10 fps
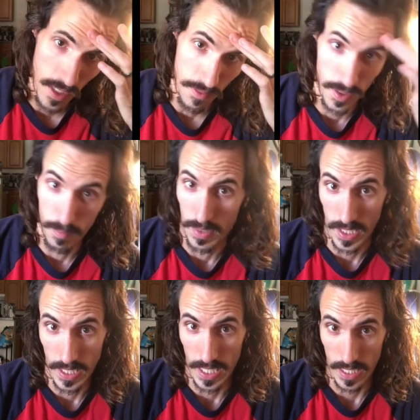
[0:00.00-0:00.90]
of
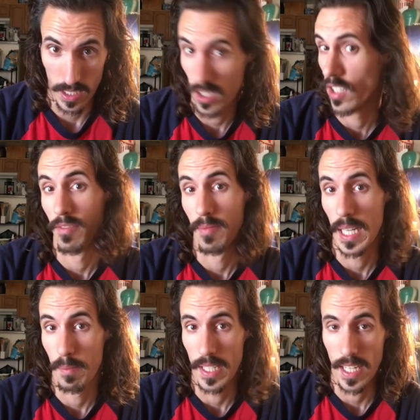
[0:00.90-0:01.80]
something that could have
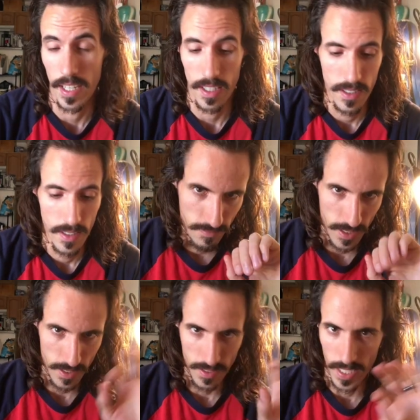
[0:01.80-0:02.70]
made me care,
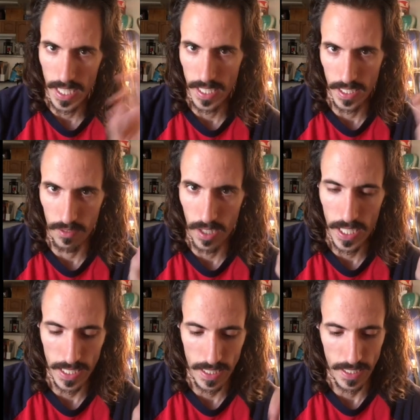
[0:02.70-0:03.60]
this is an editing
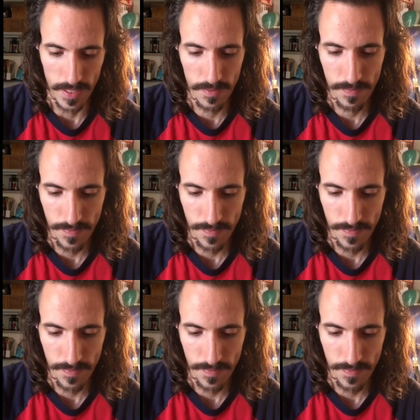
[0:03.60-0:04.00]
writing thing.